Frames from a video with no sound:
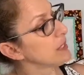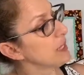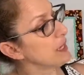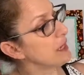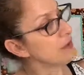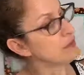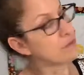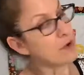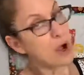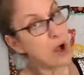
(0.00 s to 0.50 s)

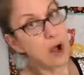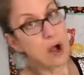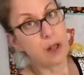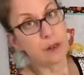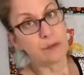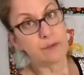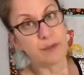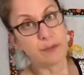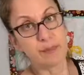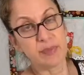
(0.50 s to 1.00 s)
of all
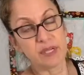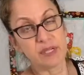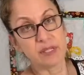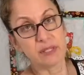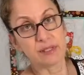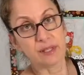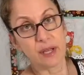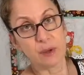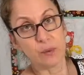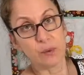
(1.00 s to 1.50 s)
of the pieces
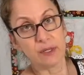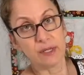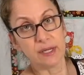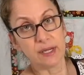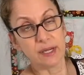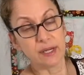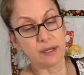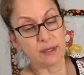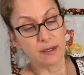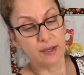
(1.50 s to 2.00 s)
I would
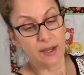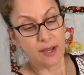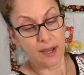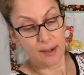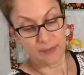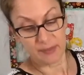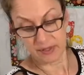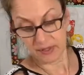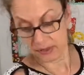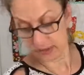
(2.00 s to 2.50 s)
need up
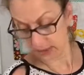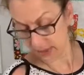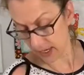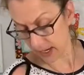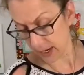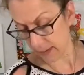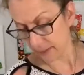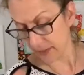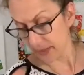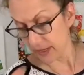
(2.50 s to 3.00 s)
at the
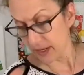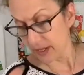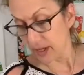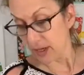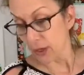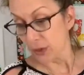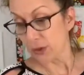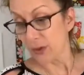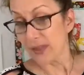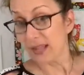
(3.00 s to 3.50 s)
top.
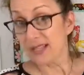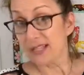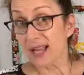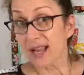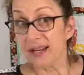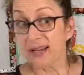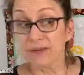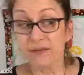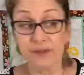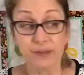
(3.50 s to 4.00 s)
So that's kind
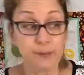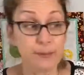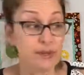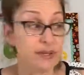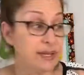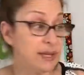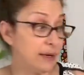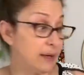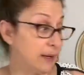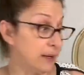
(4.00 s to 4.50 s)
of the
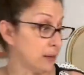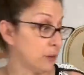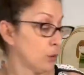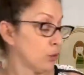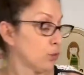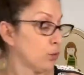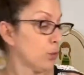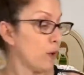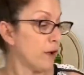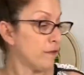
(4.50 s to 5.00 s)
beginning.
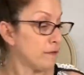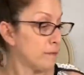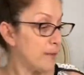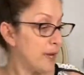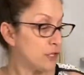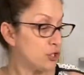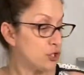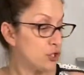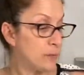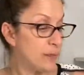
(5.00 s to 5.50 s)
Rough
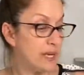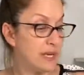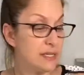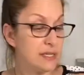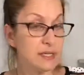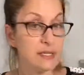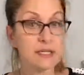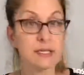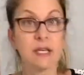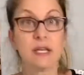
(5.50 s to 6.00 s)

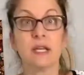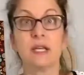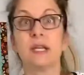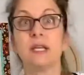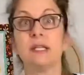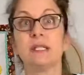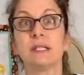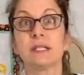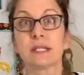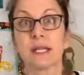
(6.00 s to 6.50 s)
measurements,
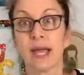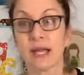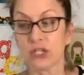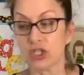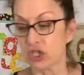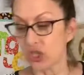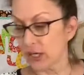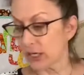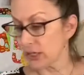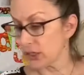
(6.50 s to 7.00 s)
sketch
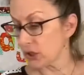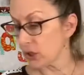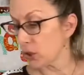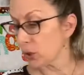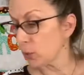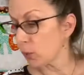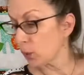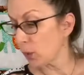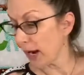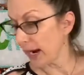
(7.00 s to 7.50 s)
it,
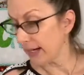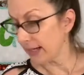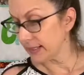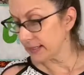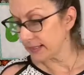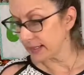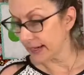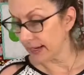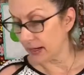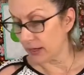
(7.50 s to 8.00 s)
write it
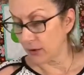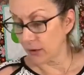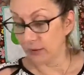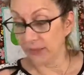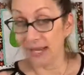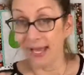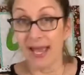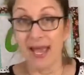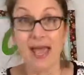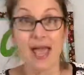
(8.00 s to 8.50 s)
down,
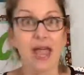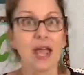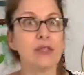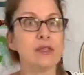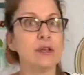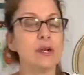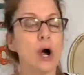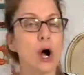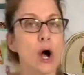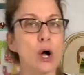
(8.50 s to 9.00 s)
and
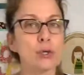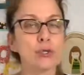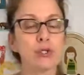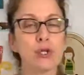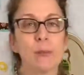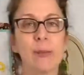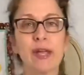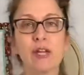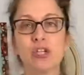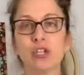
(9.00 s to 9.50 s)
then also
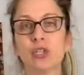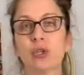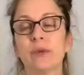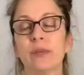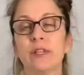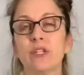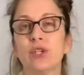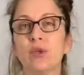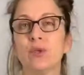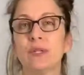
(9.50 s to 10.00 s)
make sure
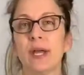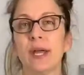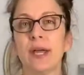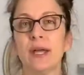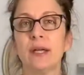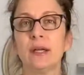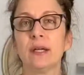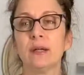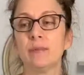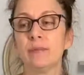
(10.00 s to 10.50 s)
that you
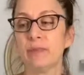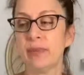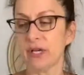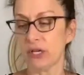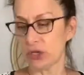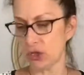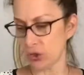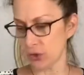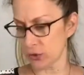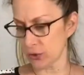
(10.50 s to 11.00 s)
take
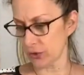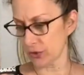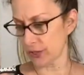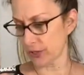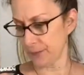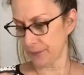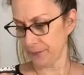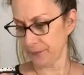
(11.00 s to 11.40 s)
pictures.